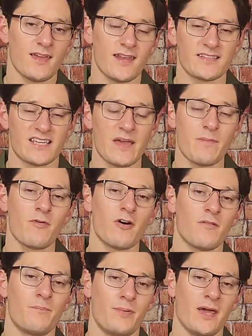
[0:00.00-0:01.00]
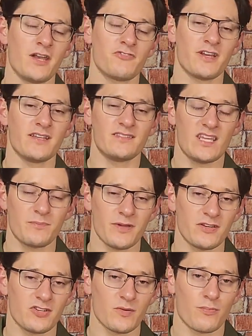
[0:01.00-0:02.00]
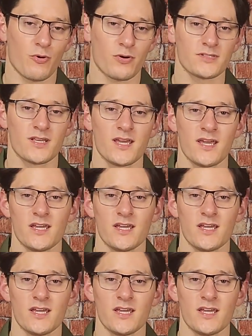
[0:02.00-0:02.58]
it is capable of penetrating deeply into your pores